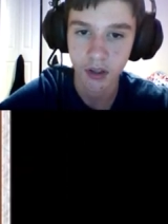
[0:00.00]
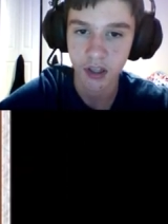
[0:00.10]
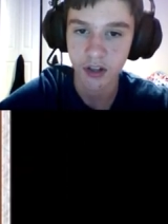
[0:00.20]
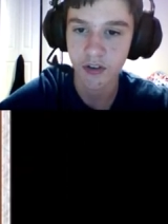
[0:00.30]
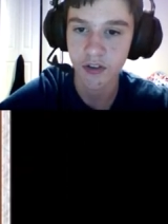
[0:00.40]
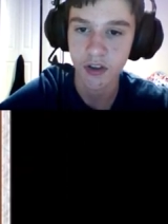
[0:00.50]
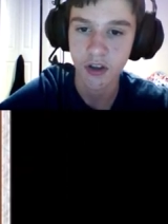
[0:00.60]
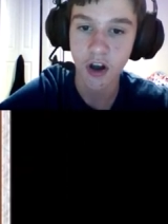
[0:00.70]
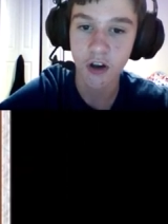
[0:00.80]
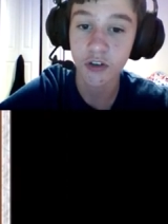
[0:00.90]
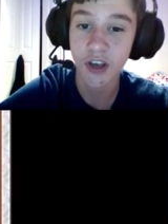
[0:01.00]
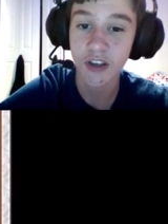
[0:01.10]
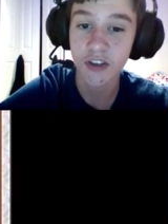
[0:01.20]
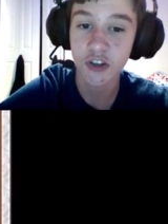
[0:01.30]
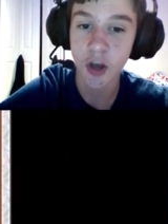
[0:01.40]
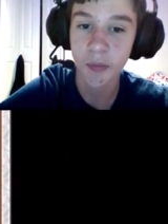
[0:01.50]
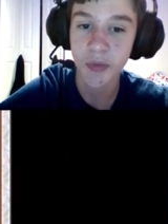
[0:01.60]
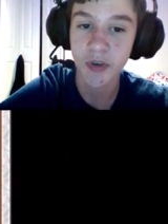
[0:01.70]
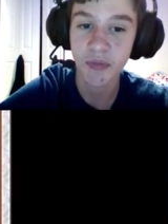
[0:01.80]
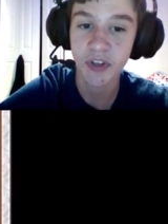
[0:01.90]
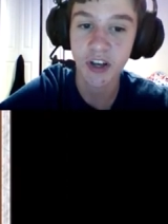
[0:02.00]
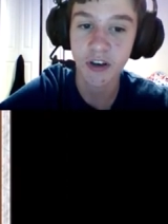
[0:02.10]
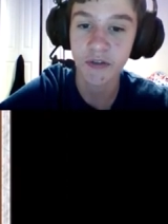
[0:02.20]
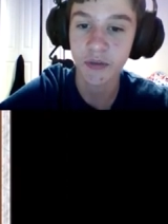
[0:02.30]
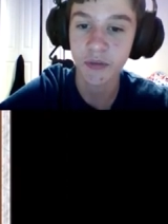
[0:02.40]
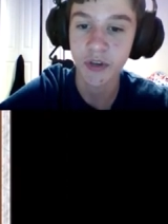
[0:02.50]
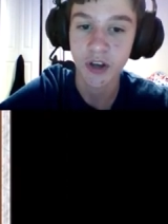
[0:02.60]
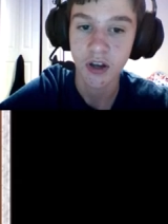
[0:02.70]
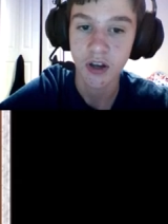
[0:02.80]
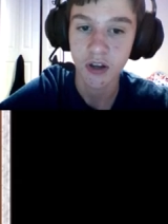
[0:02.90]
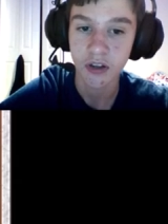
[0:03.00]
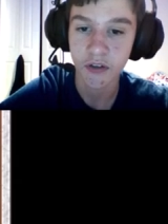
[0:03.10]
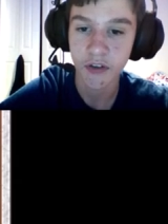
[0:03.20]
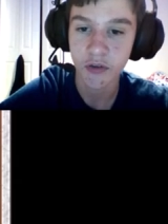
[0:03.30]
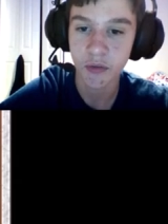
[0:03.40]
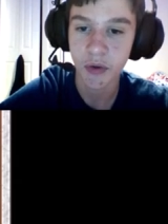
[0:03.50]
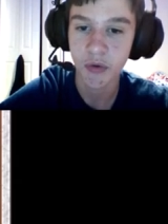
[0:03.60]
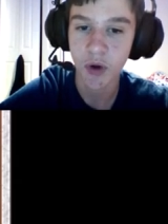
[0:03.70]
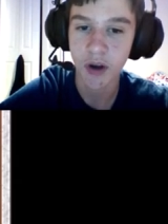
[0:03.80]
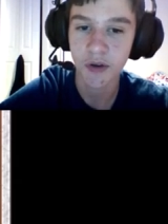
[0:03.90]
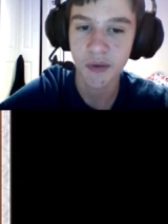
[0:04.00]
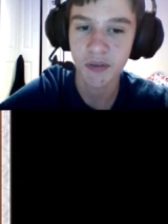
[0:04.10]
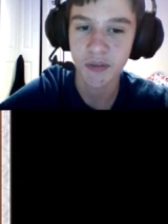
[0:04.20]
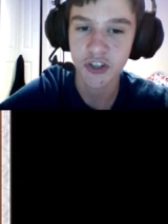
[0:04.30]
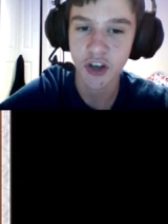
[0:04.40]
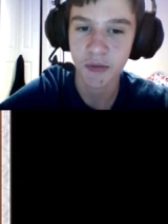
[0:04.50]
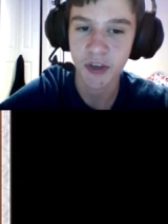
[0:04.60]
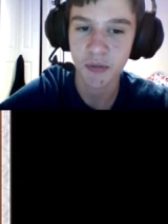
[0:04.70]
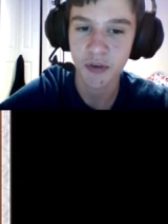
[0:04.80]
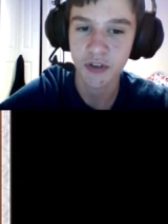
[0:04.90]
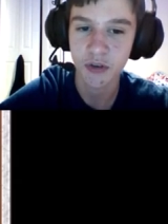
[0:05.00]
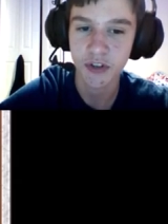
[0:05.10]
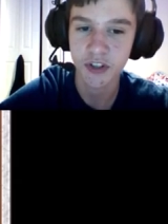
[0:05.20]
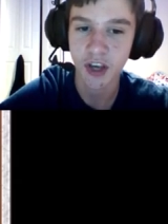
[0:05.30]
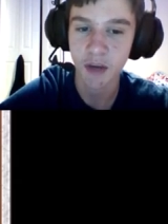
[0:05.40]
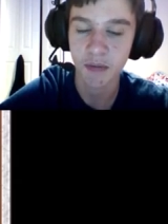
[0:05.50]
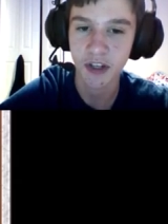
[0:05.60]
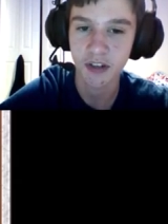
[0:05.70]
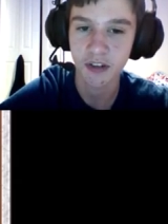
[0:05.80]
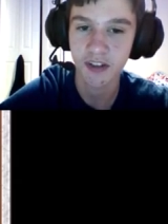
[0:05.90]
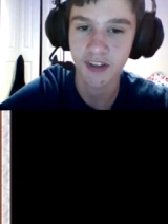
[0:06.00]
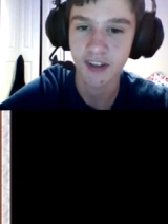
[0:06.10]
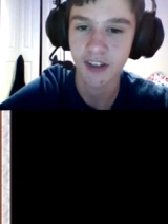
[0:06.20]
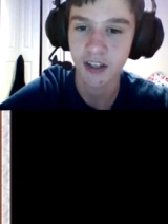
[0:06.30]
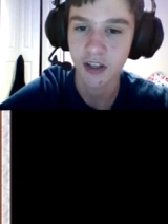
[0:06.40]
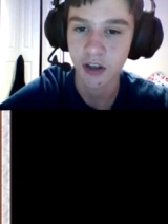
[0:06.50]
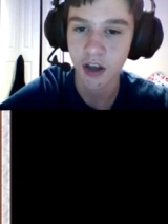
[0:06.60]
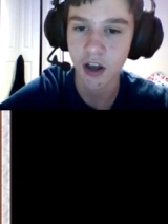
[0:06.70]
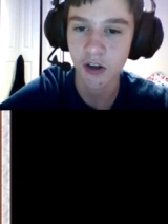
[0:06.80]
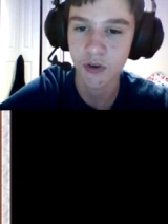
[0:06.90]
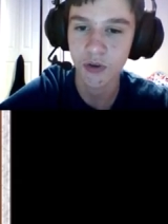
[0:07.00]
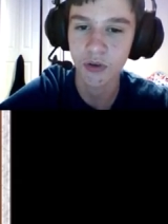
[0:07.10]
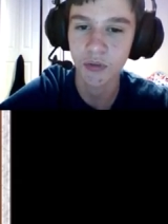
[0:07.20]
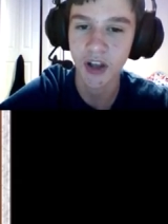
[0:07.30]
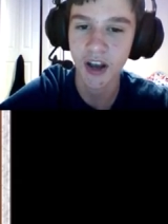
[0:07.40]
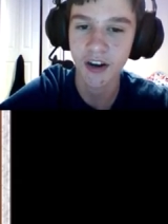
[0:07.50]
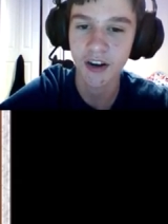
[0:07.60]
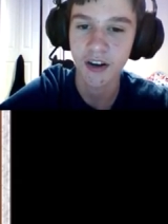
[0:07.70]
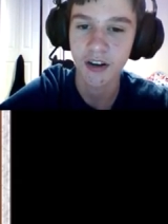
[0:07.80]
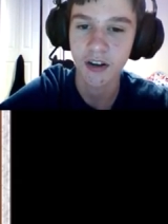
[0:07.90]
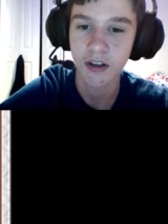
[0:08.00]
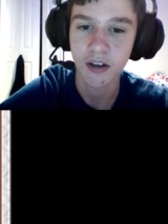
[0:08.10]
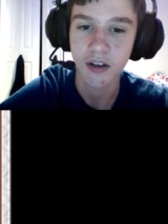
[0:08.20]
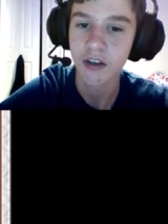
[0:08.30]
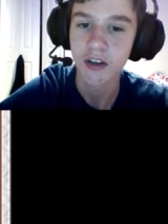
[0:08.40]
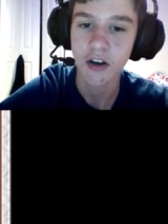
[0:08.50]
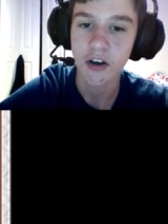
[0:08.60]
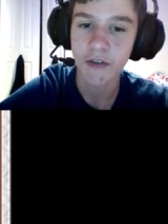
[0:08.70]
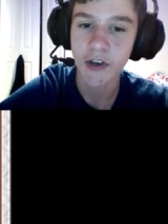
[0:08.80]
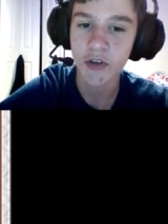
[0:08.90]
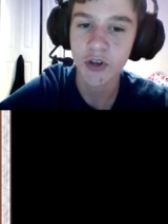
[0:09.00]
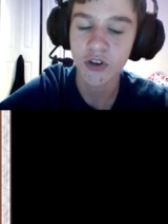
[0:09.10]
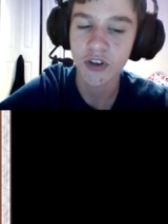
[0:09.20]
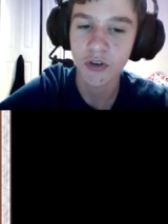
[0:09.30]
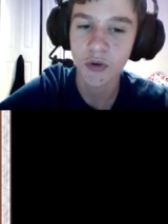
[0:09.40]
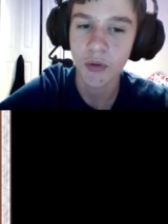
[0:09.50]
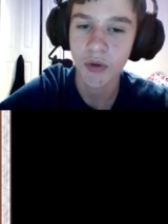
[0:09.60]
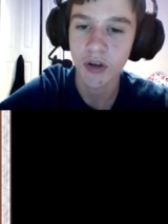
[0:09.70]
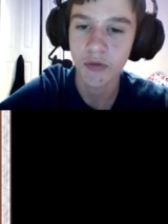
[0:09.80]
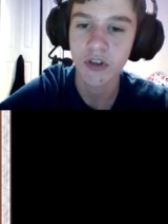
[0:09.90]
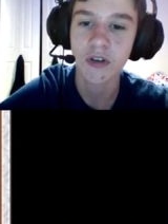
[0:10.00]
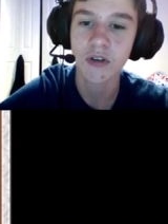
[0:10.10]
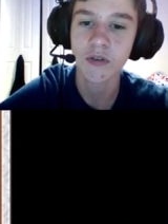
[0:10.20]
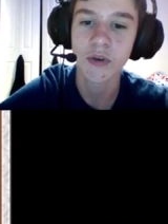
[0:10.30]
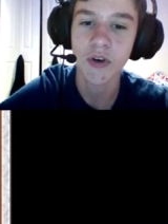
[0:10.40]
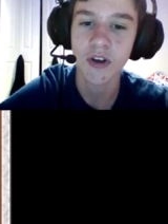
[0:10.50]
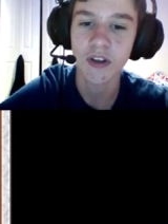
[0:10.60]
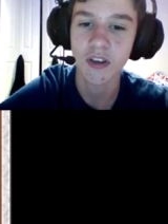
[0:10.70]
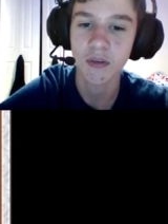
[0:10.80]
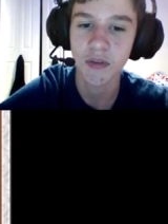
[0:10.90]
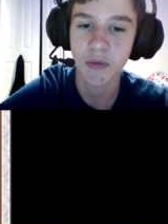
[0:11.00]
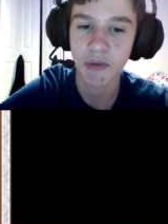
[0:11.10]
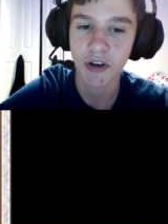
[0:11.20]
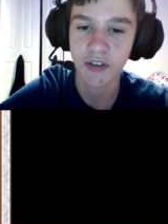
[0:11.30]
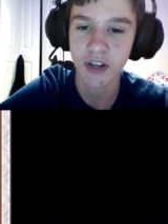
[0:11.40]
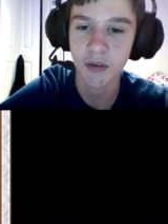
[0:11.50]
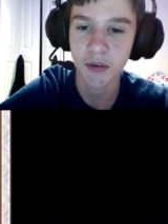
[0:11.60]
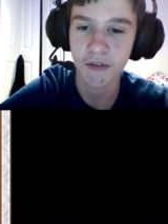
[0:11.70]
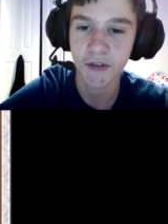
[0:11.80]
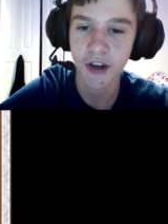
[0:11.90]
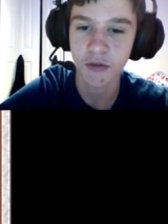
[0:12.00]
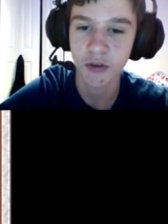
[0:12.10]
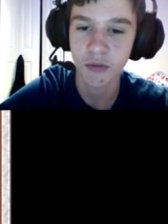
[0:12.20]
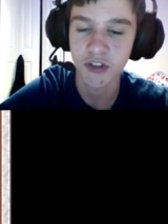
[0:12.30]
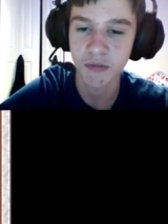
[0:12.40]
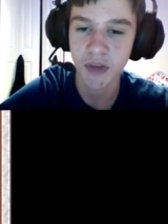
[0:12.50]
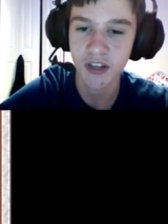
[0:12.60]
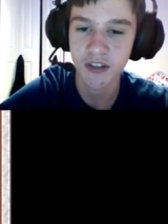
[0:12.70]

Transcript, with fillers: There's Octodad's a shopkeep, but none of them, none of us remember why we made him the shopkeeper, so we just kept it. Ah, Googleplier. Our favorite killer robot. We knew we wanted him to be part of the game, and the file room just made